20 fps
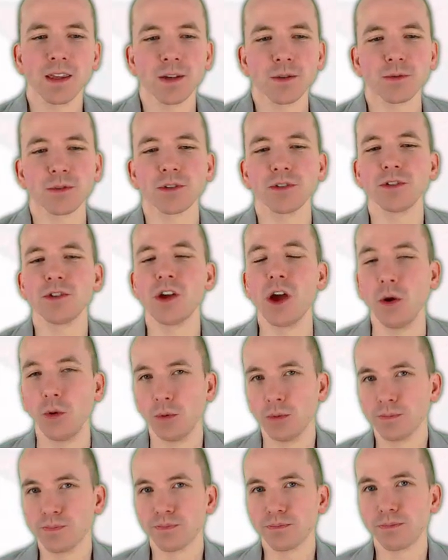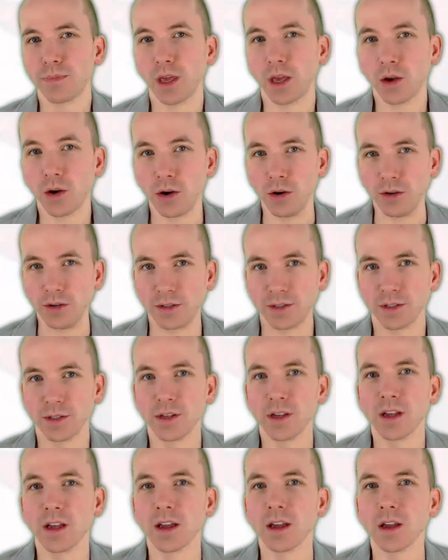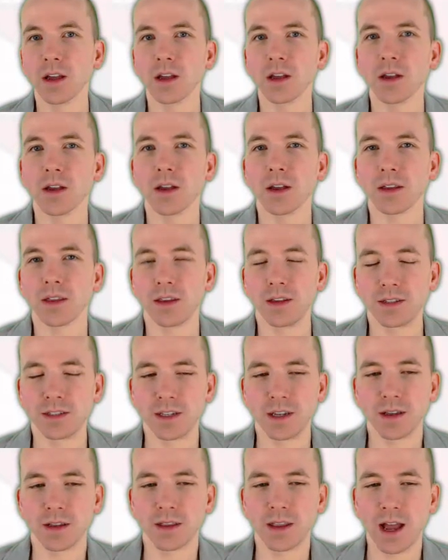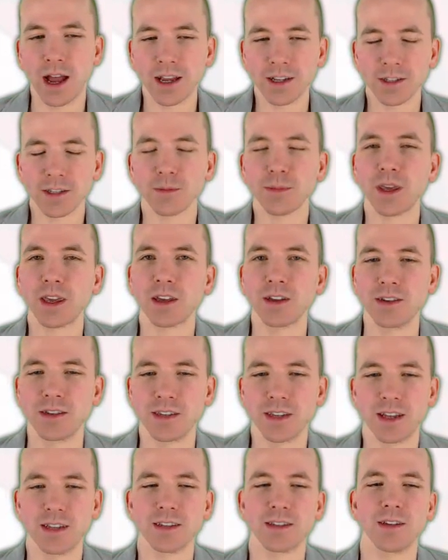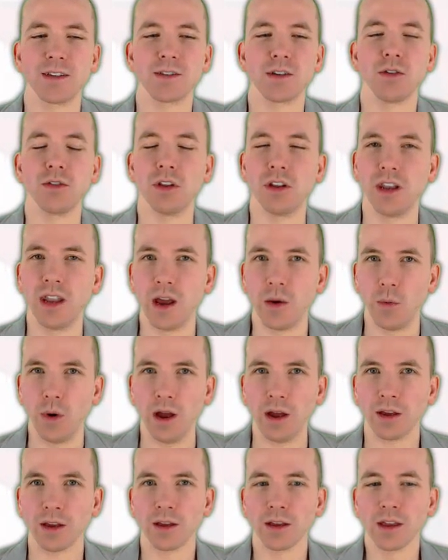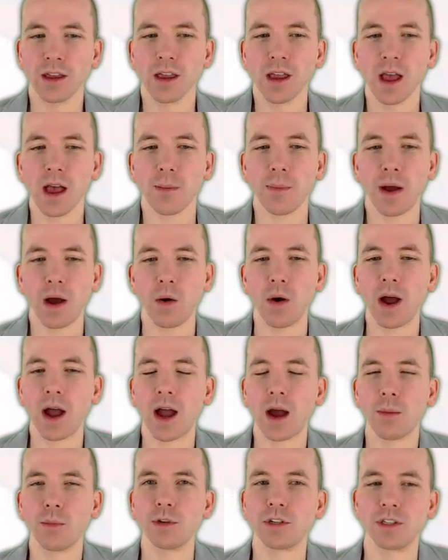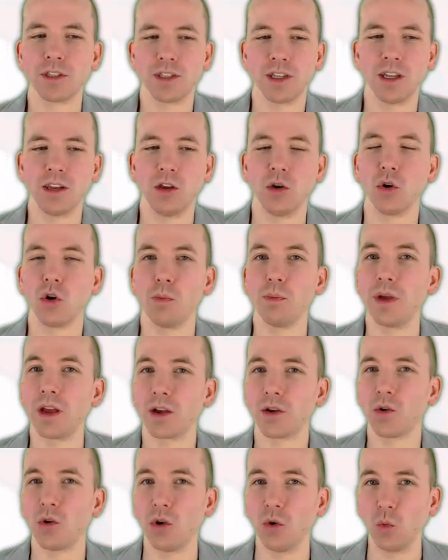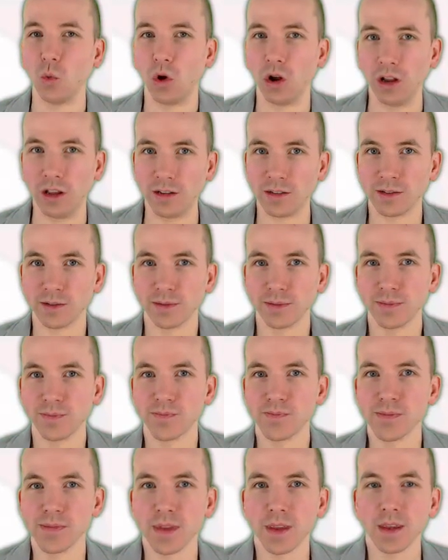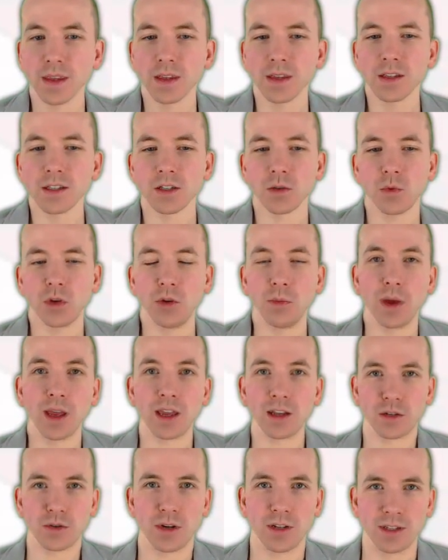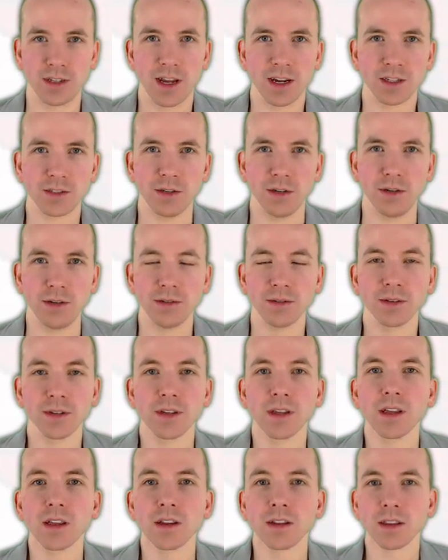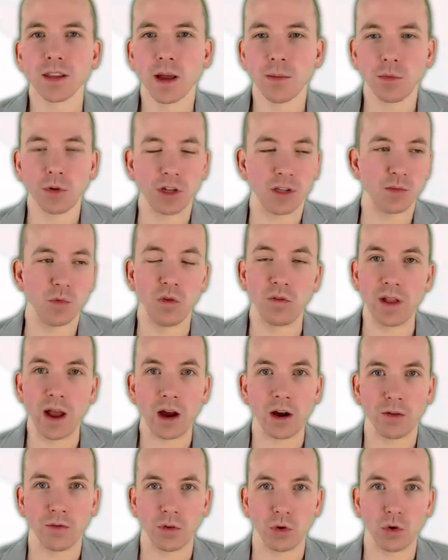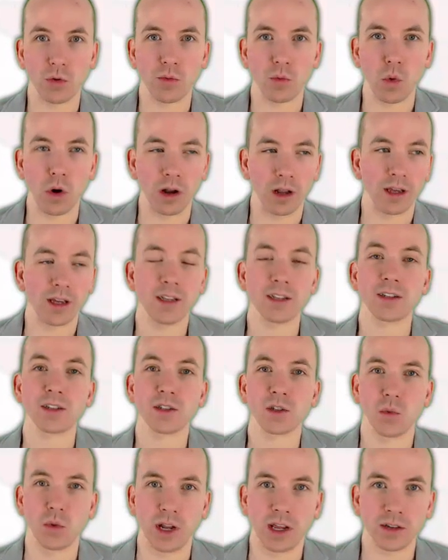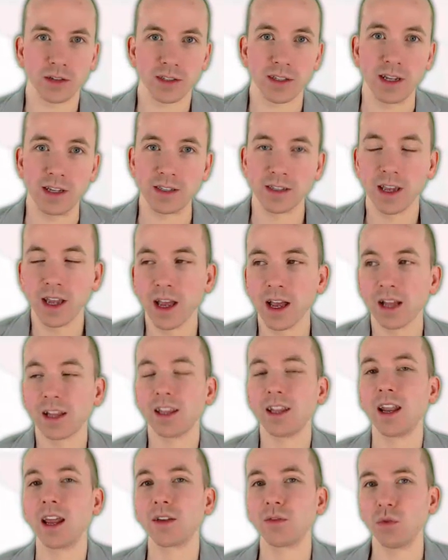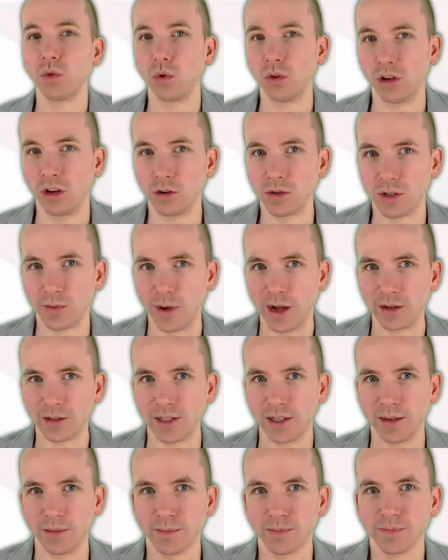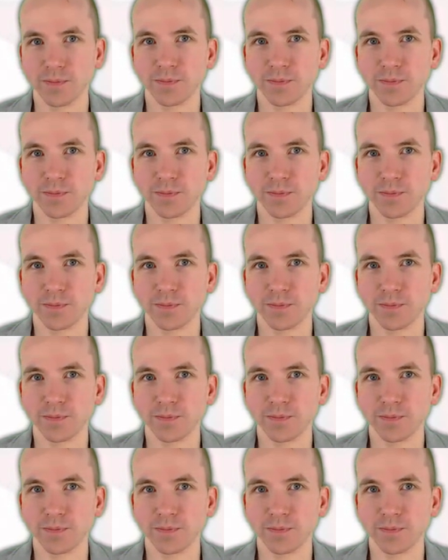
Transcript: Well, no, because there's, there has to be consensus on the network about how much is in your Bitcoin wallet. So when you make a transaction, that money's moved out of your wallet into someone else's, and then everyone knows about it.